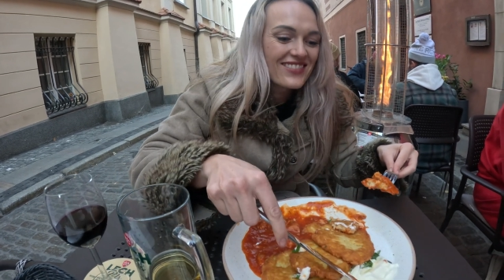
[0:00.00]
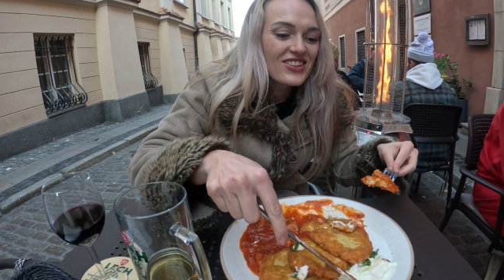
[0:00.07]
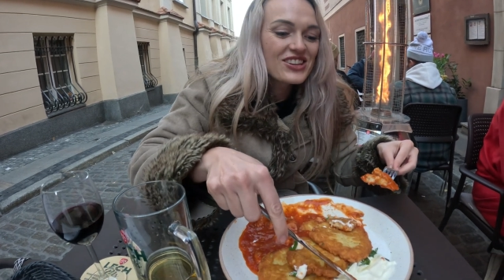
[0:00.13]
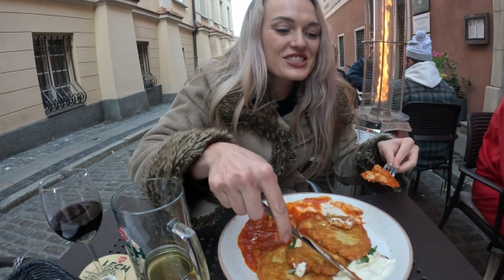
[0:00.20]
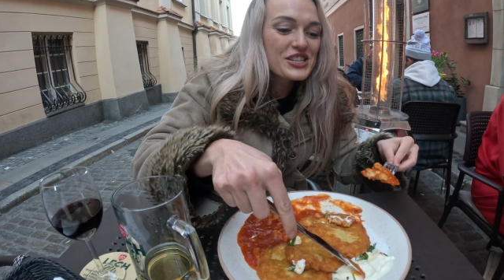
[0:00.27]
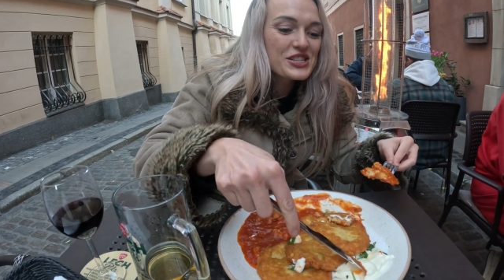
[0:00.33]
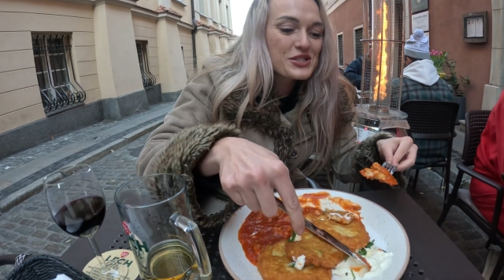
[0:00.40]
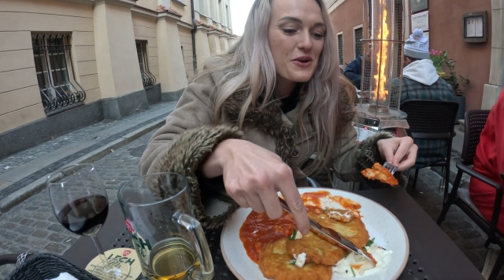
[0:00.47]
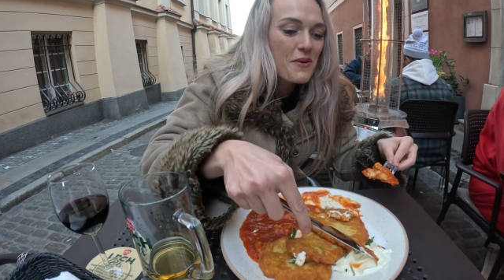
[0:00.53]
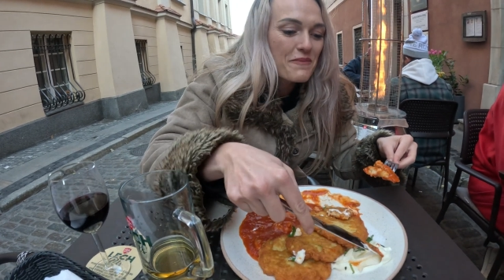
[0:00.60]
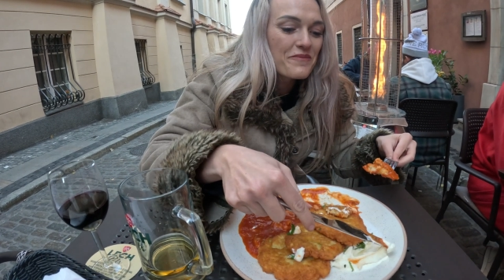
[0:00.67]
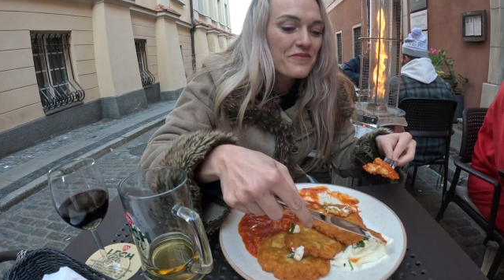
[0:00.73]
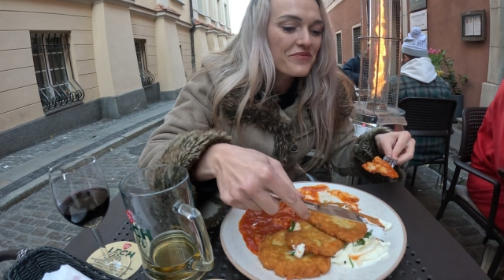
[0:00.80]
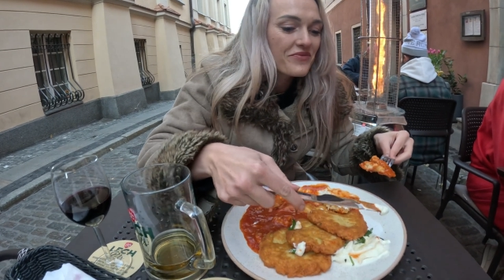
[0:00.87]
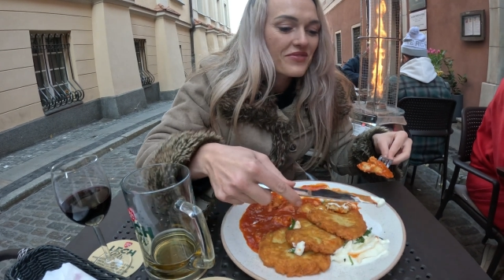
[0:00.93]
This is
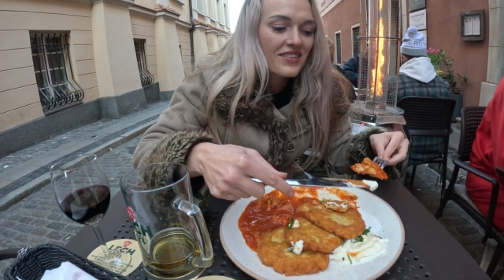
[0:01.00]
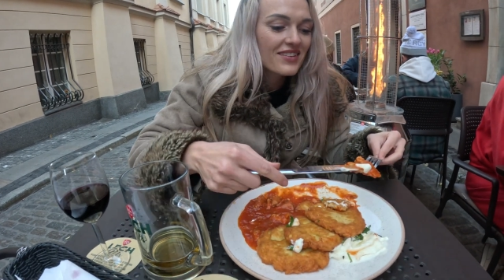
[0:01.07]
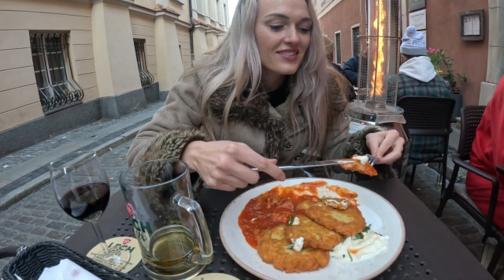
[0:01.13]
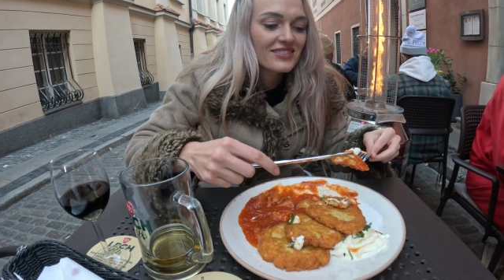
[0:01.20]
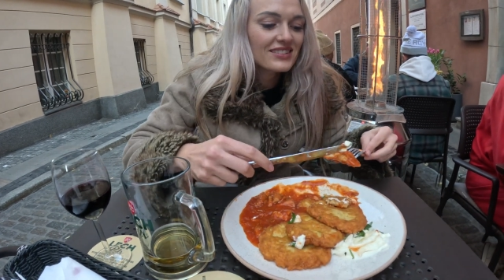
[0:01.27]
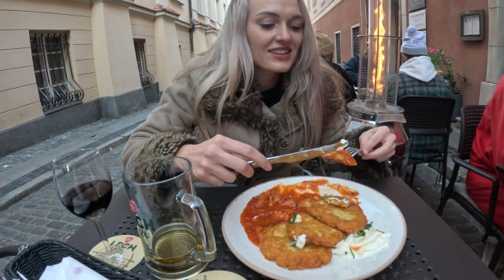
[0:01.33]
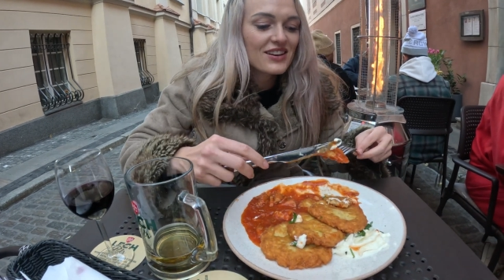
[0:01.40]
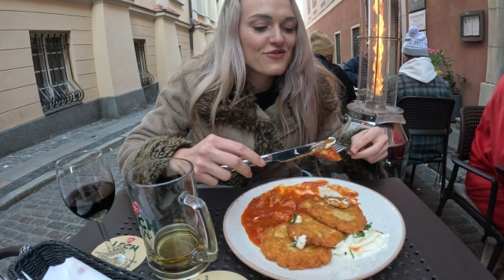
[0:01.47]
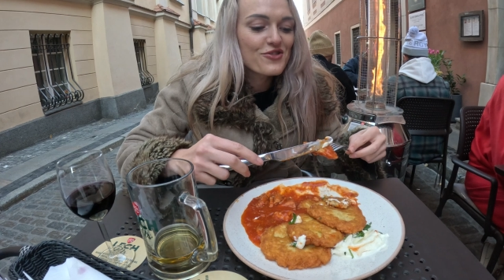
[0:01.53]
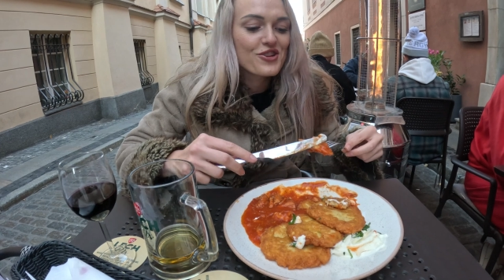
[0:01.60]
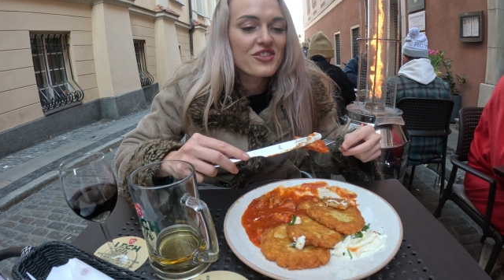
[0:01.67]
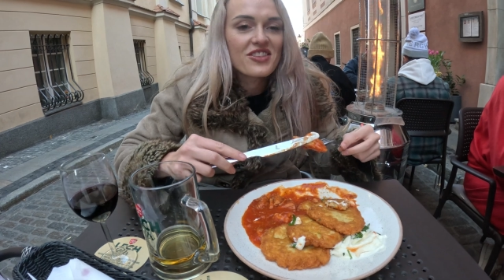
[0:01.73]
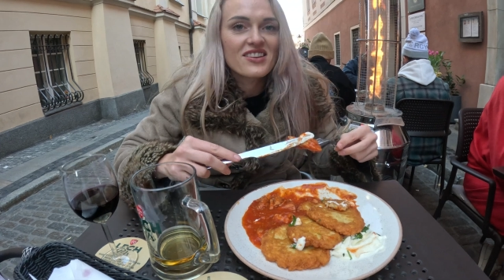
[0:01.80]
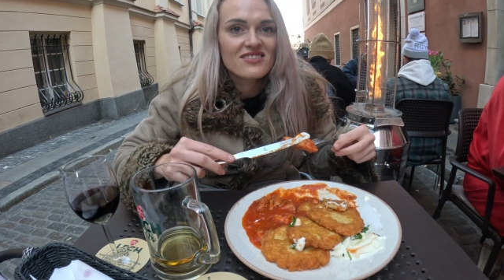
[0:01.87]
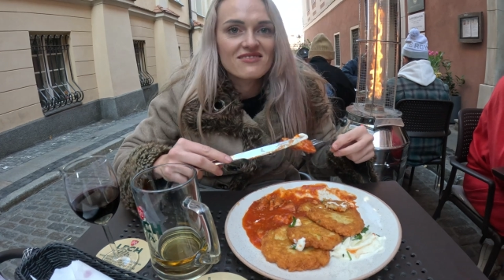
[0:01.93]

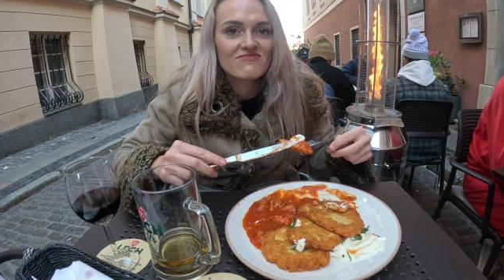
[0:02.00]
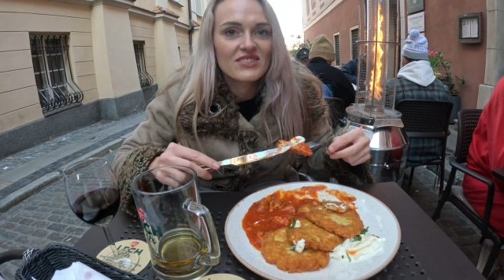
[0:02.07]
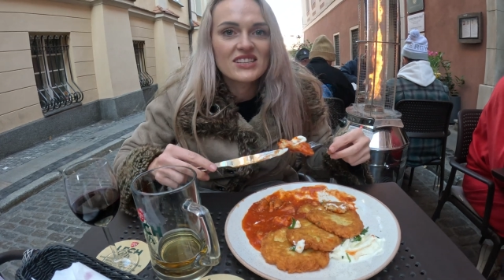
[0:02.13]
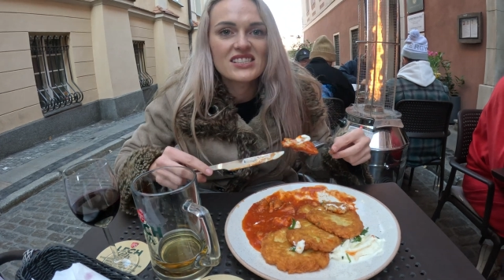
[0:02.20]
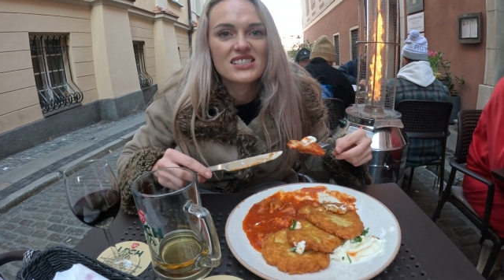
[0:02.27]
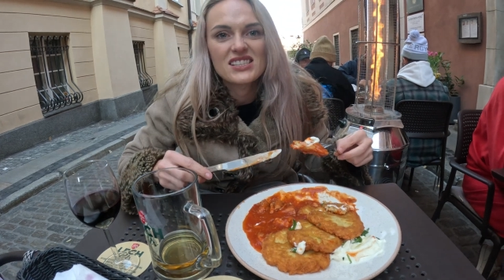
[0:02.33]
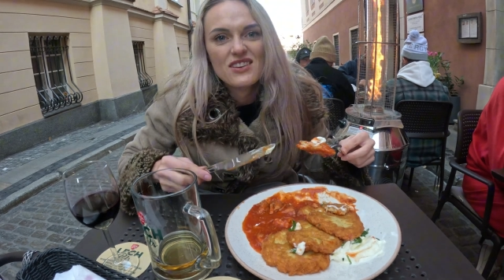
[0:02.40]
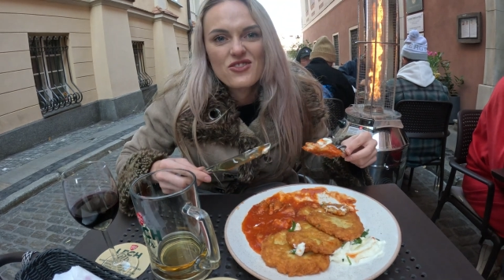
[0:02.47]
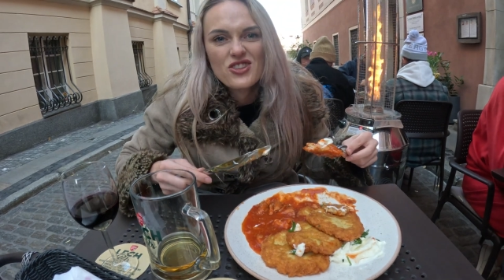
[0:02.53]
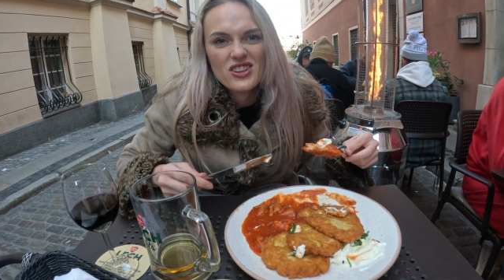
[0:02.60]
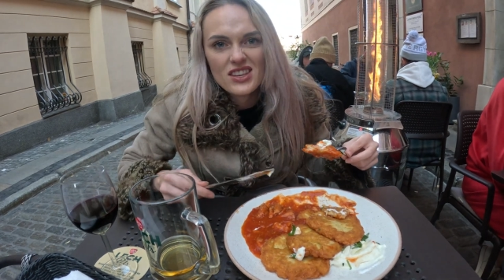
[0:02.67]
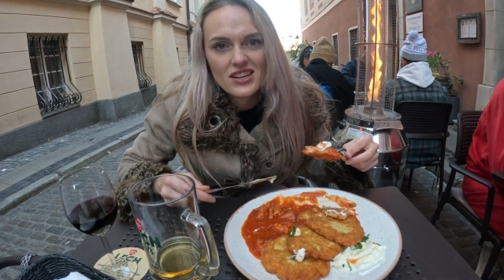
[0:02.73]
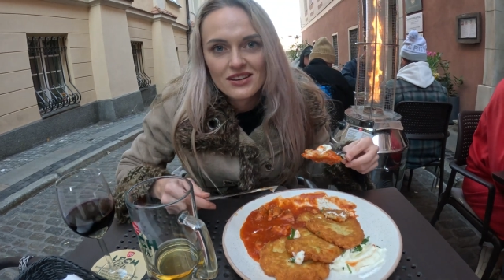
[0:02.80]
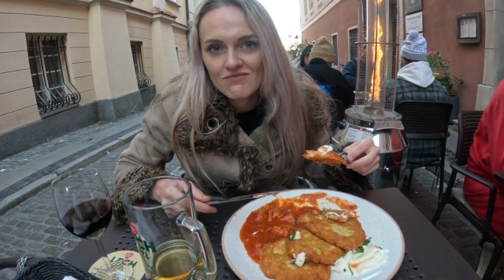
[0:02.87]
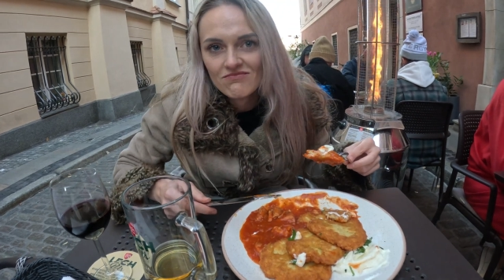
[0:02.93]
everything. This is
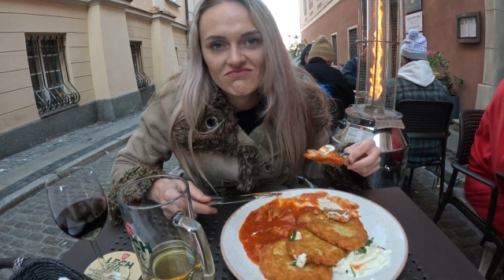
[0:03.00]
everything.